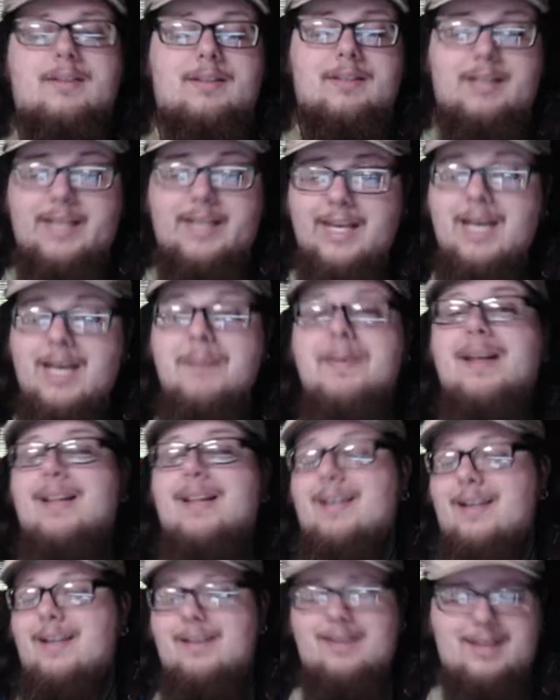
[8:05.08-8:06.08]
him
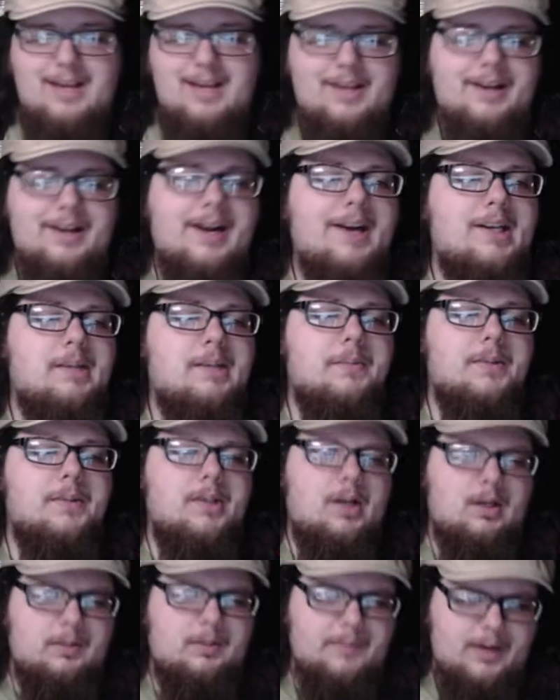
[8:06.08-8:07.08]
and the other character I want to
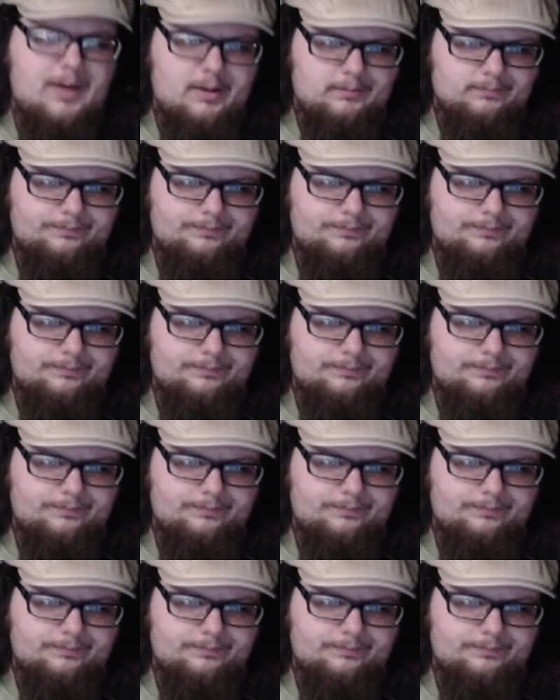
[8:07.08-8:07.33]
talk about.